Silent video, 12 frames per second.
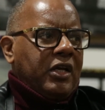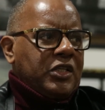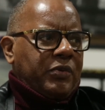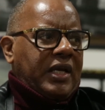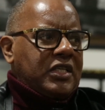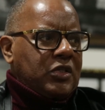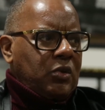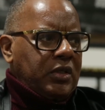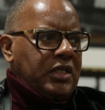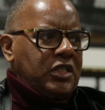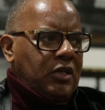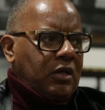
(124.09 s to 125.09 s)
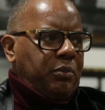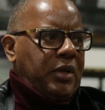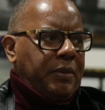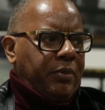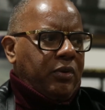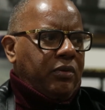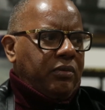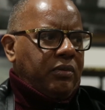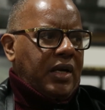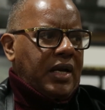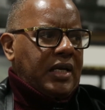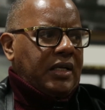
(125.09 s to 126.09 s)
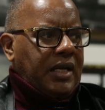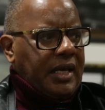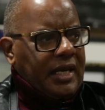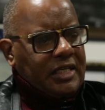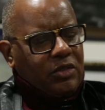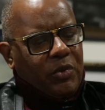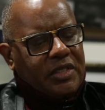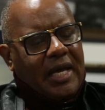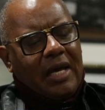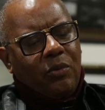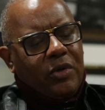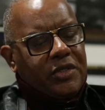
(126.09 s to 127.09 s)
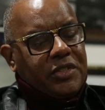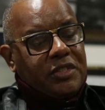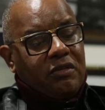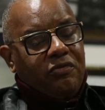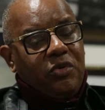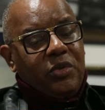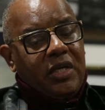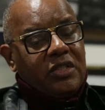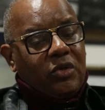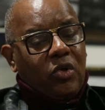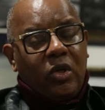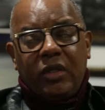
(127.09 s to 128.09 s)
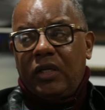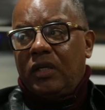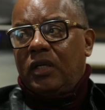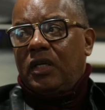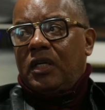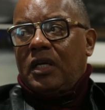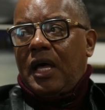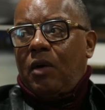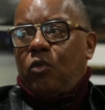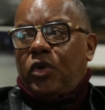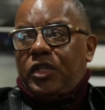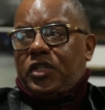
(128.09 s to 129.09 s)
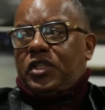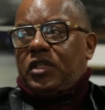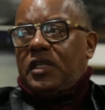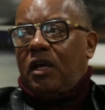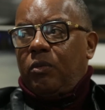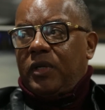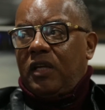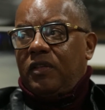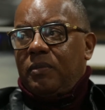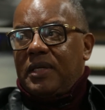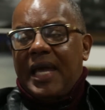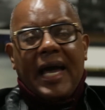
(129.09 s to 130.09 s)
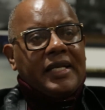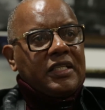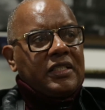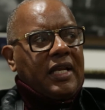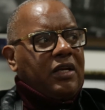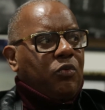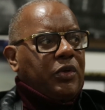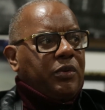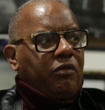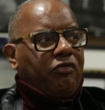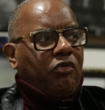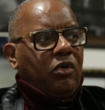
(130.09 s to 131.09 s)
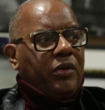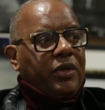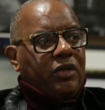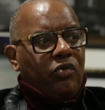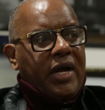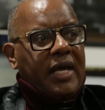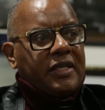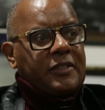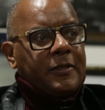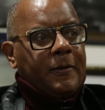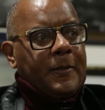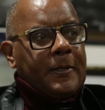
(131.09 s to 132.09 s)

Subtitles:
So when I saw these young people at the age in which I was just a few years earlier, I wanted to just help give them guidance because I didn't want them to fall in the cracks.